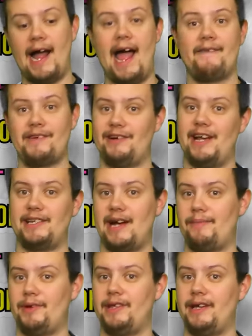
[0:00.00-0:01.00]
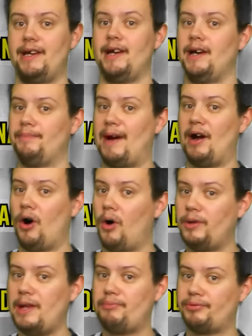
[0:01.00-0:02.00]
I have a great time with it. My
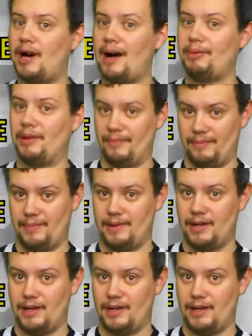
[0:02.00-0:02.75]
only problem,